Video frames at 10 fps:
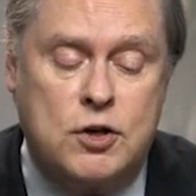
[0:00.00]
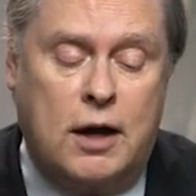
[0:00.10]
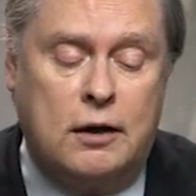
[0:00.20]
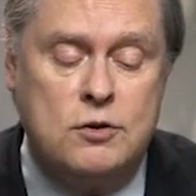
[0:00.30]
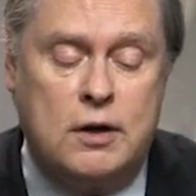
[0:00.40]

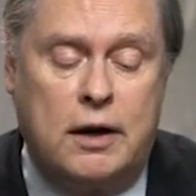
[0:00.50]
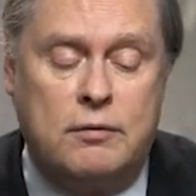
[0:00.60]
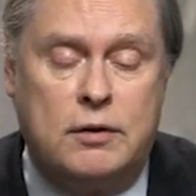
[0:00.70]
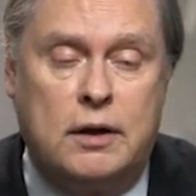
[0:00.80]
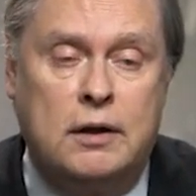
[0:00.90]
challenging
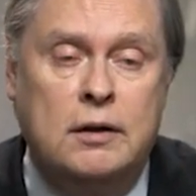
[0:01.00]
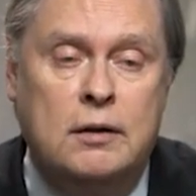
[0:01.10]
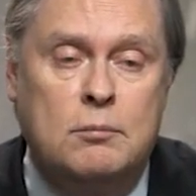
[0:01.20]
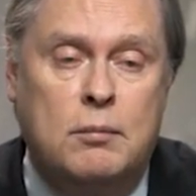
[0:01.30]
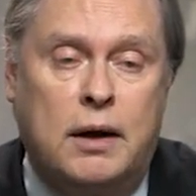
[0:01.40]
everything
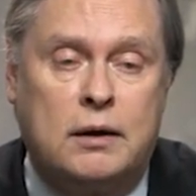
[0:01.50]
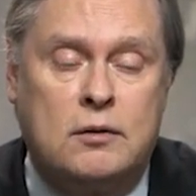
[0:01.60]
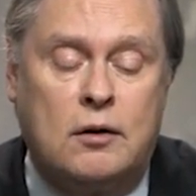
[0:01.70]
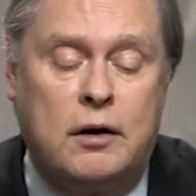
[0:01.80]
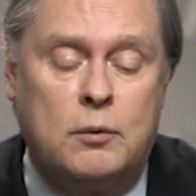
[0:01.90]
by
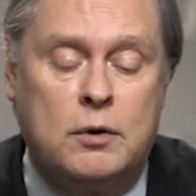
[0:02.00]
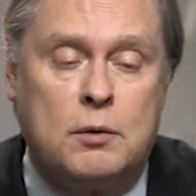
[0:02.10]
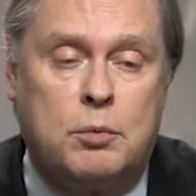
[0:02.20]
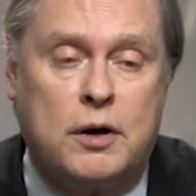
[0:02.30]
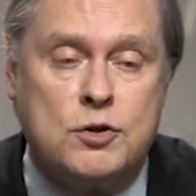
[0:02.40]
starting
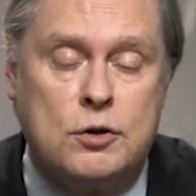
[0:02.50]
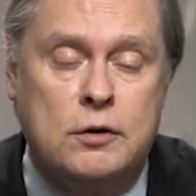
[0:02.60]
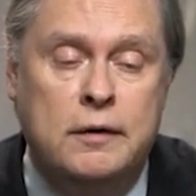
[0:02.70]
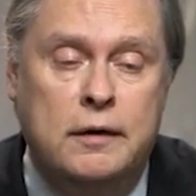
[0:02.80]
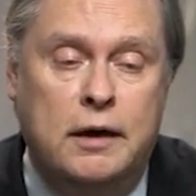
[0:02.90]
with the
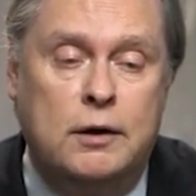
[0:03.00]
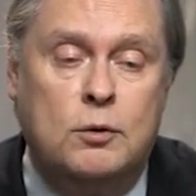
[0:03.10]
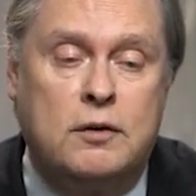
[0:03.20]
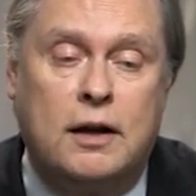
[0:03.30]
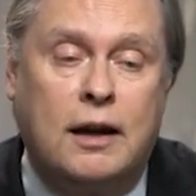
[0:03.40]
pressure and
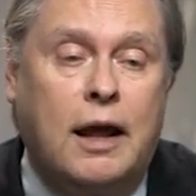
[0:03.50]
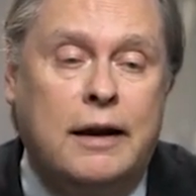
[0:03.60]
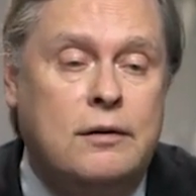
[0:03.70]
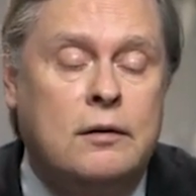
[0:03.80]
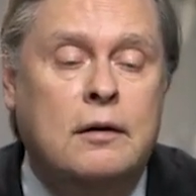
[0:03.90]
using
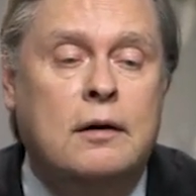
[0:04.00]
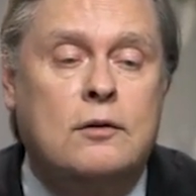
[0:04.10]
light.